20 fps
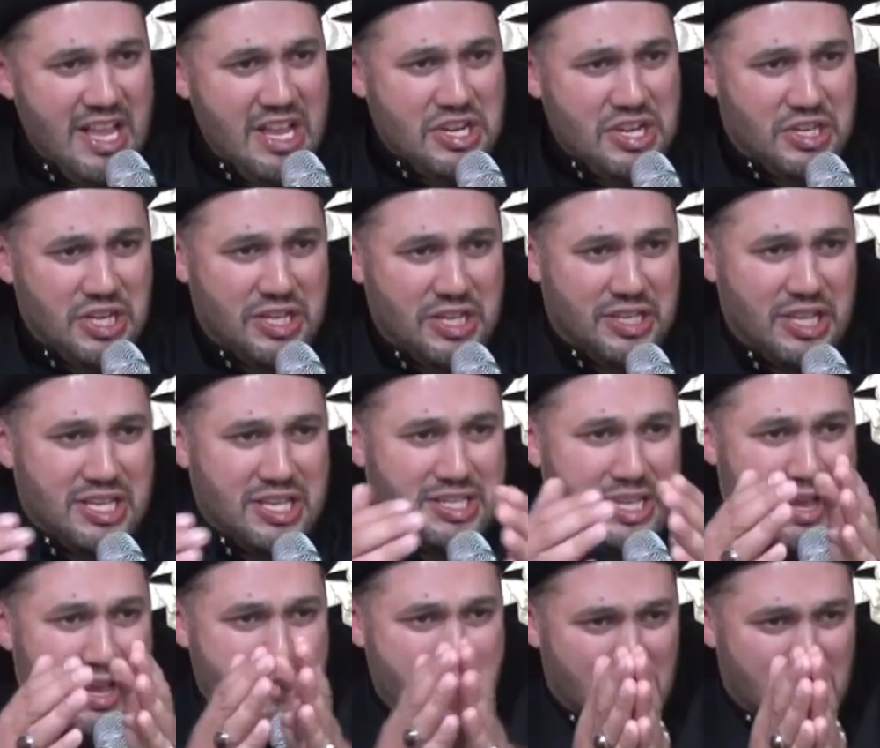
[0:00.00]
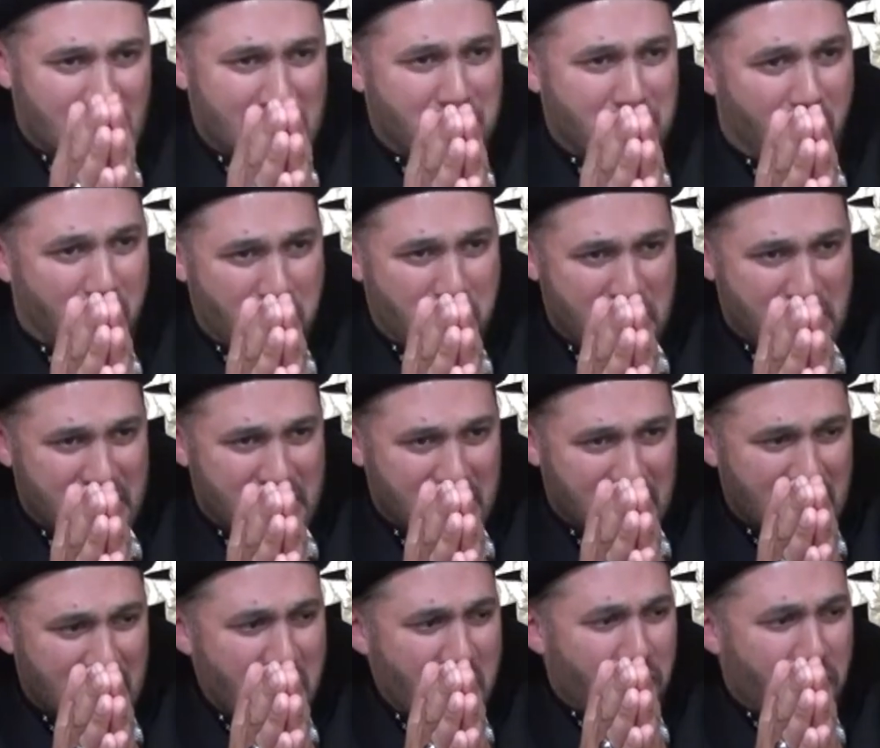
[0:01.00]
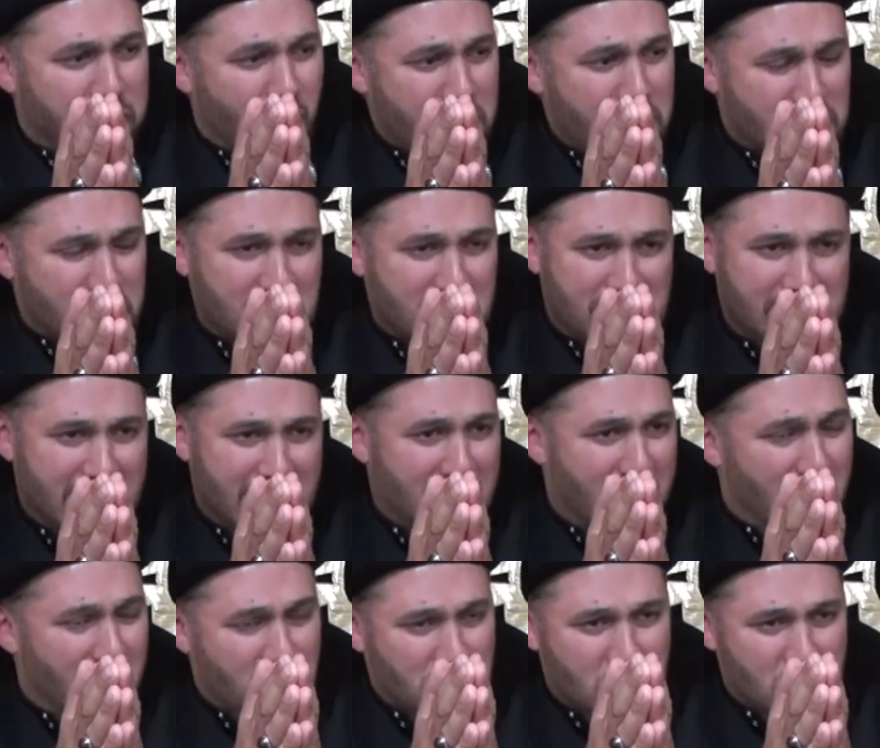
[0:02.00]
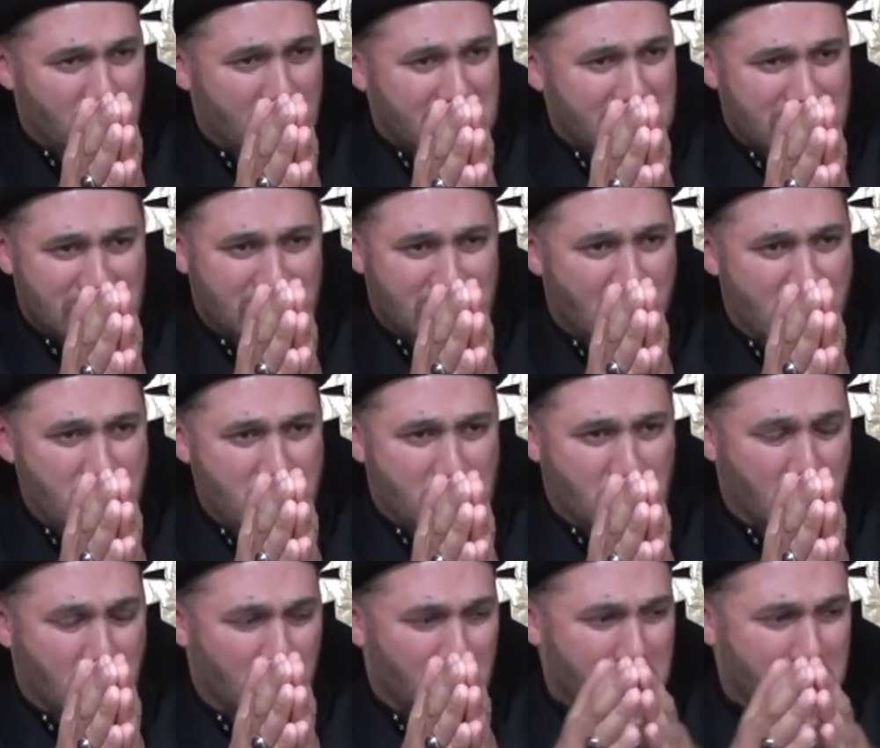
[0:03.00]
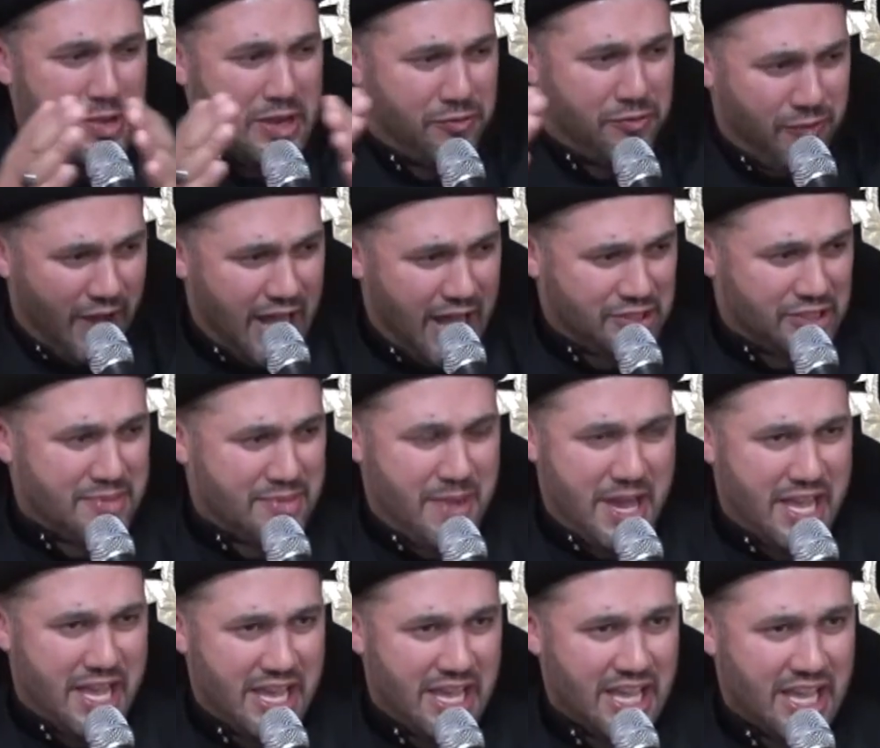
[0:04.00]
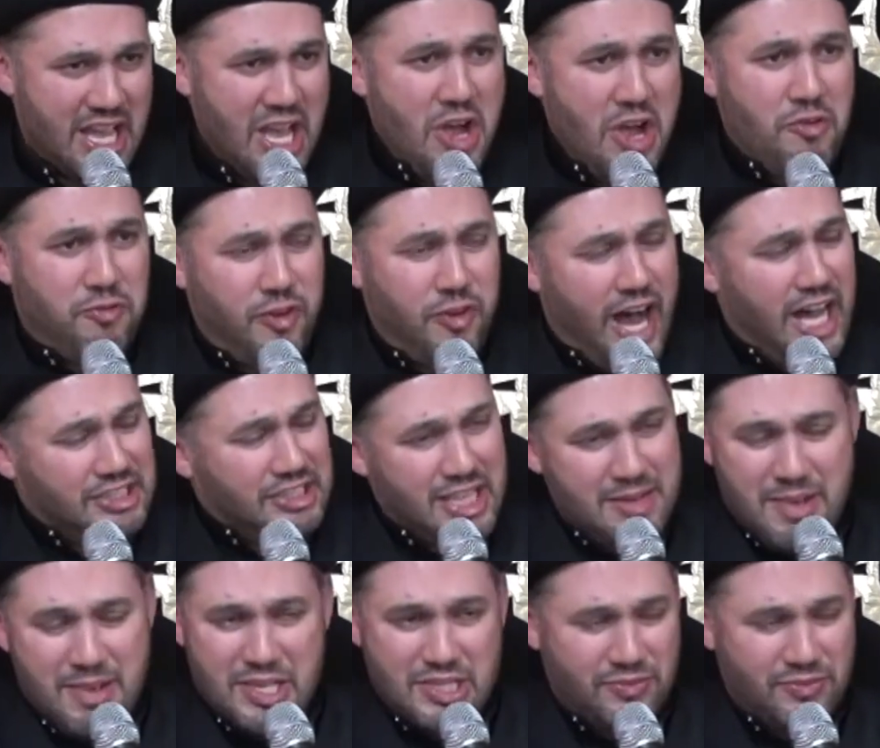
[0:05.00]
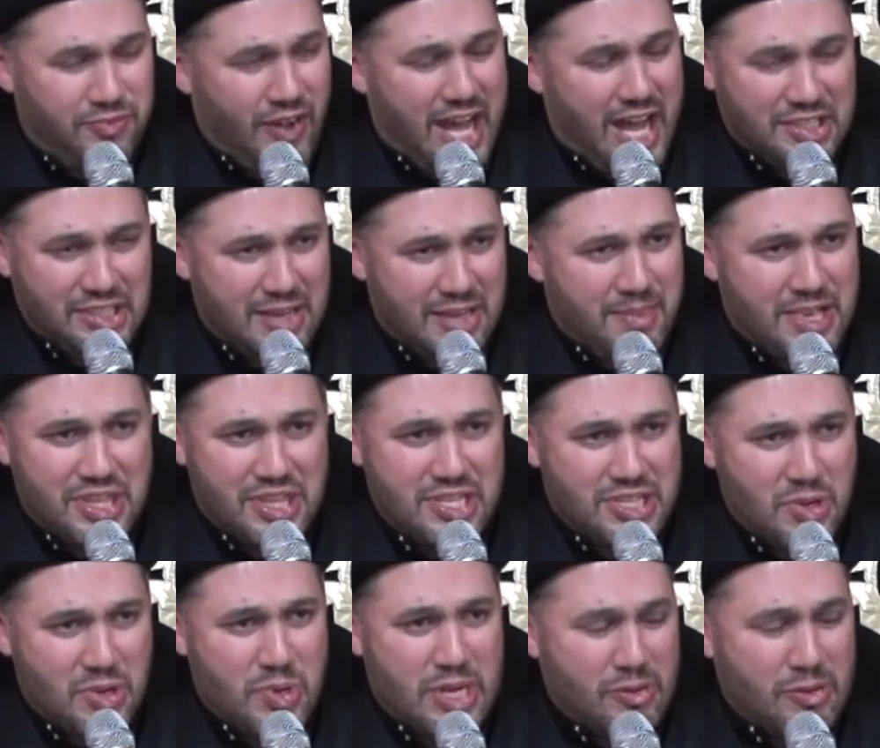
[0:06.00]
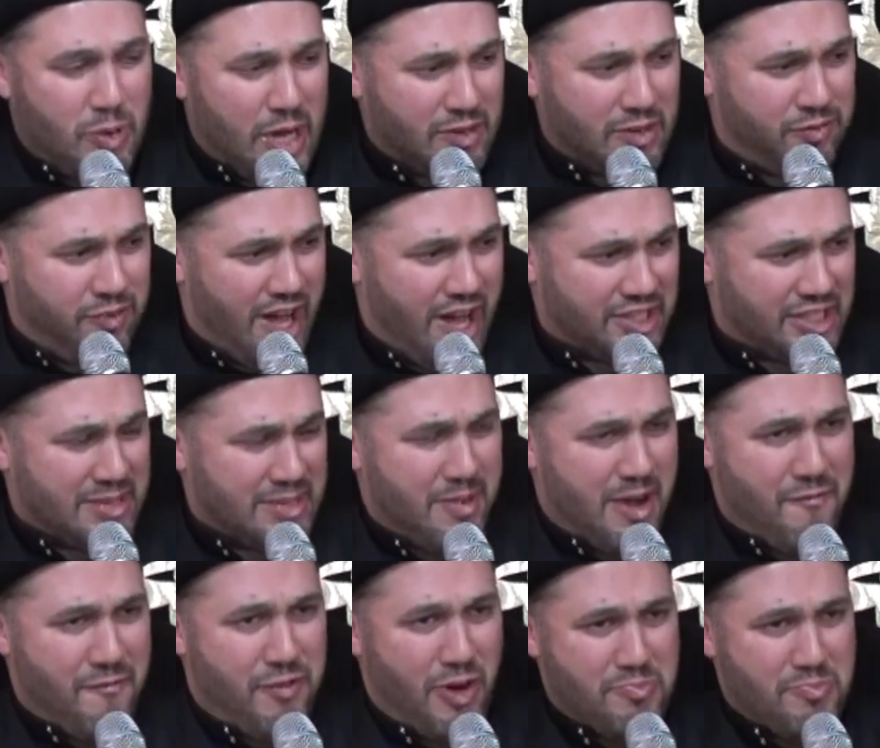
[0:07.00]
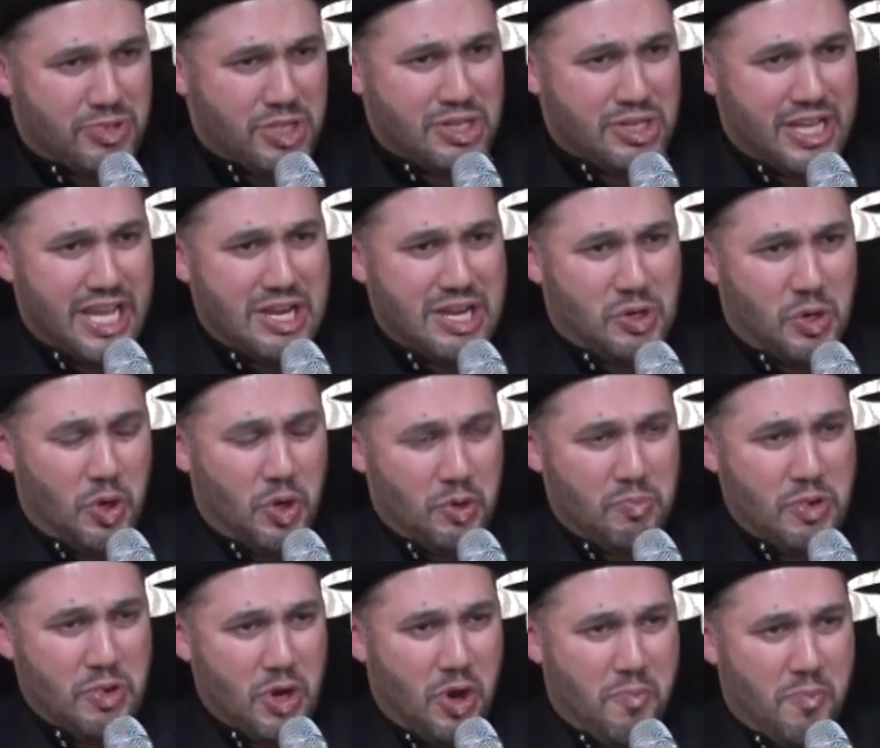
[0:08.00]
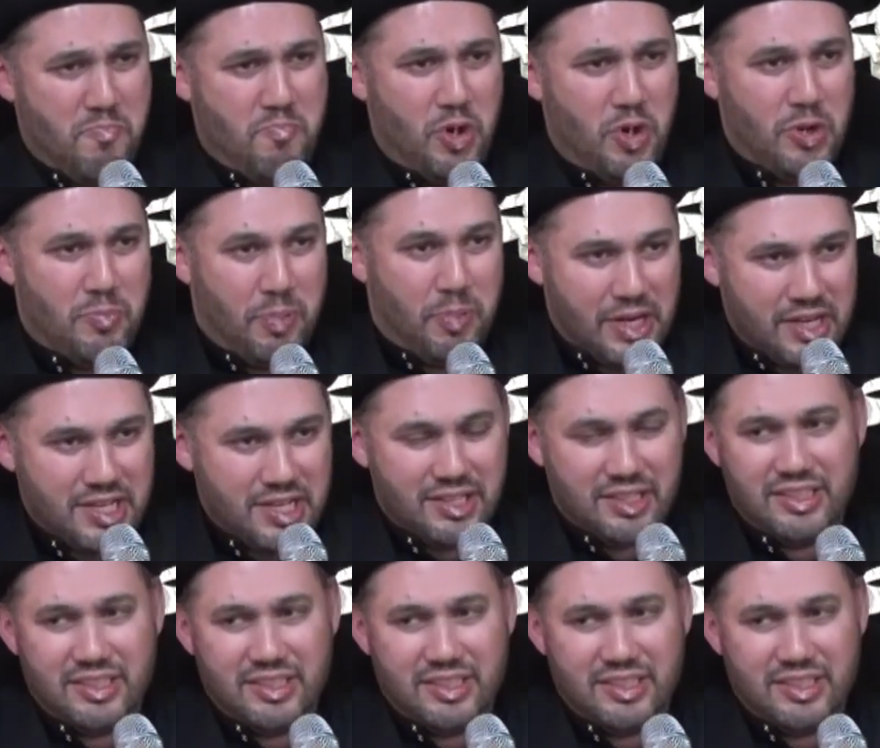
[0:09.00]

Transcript: She says, Amir al-Mu'mineen, from today onwards, don't call me Fatima here. Fatima is Fatima, there's only one Fatima. And from today, call me Ummul Baneen.